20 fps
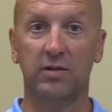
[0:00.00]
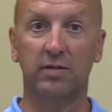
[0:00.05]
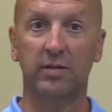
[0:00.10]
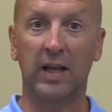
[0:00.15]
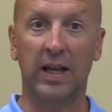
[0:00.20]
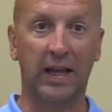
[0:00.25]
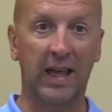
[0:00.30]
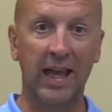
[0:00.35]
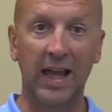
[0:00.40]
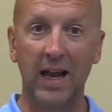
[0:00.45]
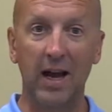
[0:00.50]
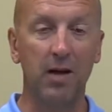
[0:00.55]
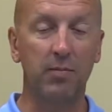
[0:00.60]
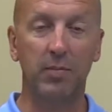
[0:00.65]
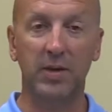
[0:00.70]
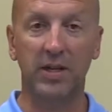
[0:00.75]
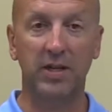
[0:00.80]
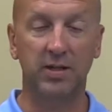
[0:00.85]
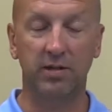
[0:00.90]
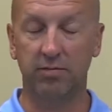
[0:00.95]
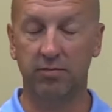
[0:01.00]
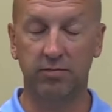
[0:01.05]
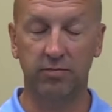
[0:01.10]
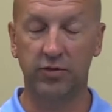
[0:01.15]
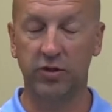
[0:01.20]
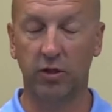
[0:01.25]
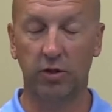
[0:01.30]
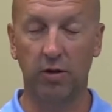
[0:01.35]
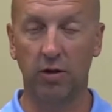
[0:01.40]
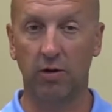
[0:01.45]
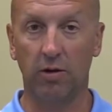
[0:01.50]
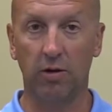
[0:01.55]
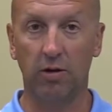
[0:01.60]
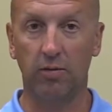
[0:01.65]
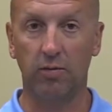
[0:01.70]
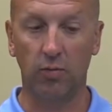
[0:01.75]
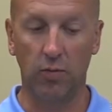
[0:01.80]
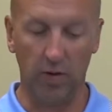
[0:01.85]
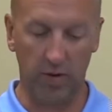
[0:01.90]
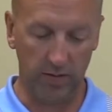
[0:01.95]
It cannot be secured
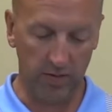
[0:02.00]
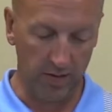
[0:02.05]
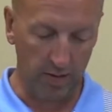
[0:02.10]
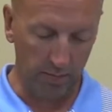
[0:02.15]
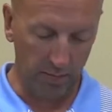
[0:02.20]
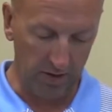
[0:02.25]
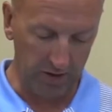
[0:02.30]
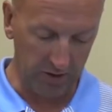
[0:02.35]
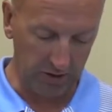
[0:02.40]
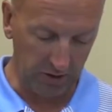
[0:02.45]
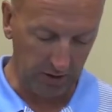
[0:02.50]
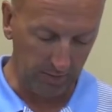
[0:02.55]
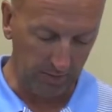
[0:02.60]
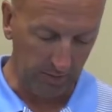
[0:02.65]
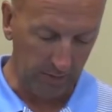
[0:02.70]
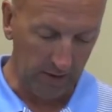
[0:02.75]
with a bungee.